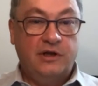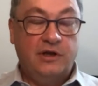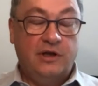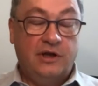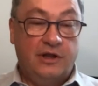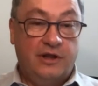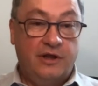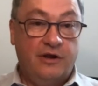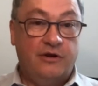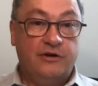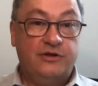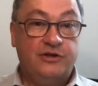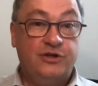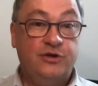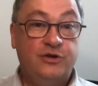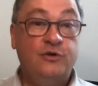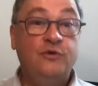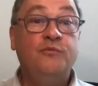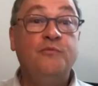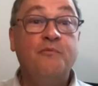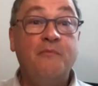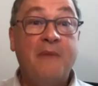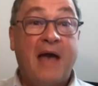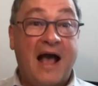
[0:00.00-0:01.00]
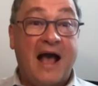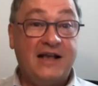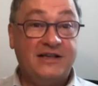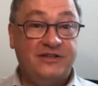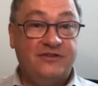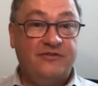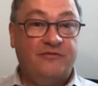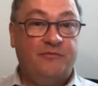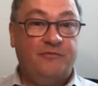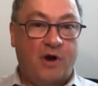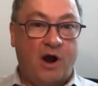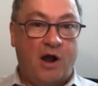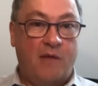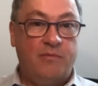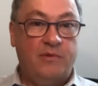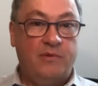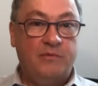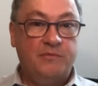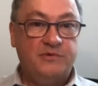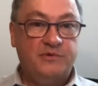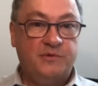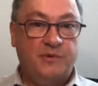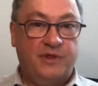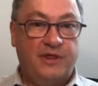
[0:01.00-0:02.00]
There are two massive
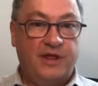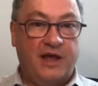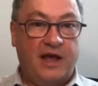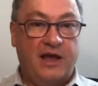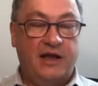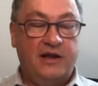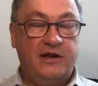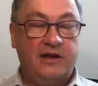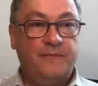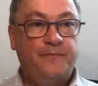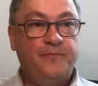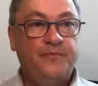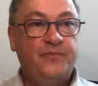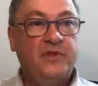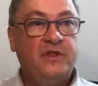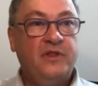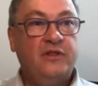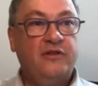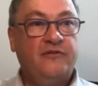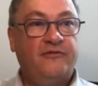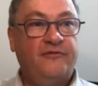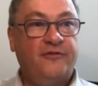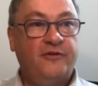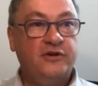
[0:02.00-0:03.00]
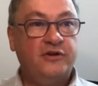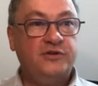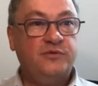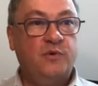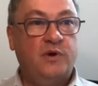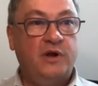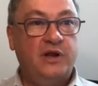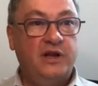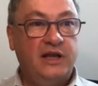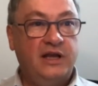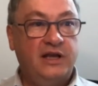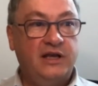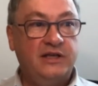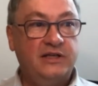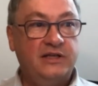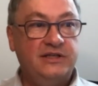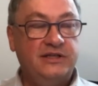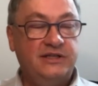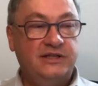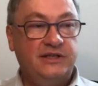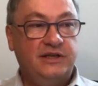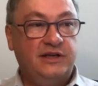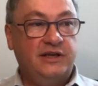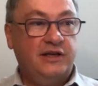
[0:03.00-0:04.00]
problems with that. The first one
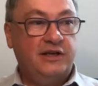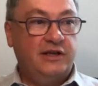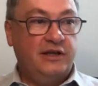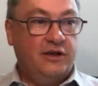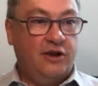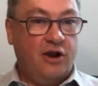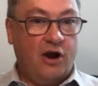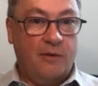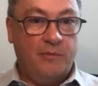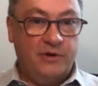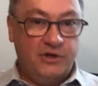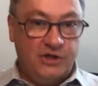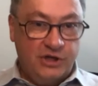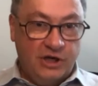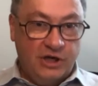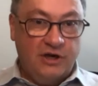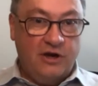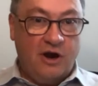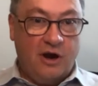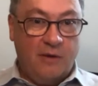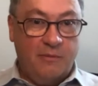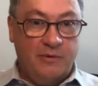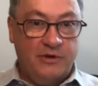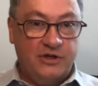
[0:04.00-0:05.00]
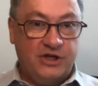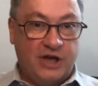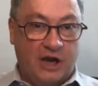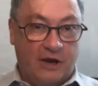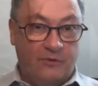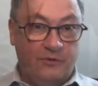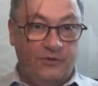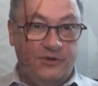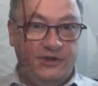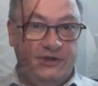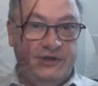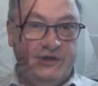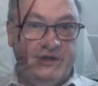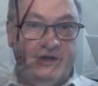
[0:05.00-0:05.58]
is garbage in, garbage out.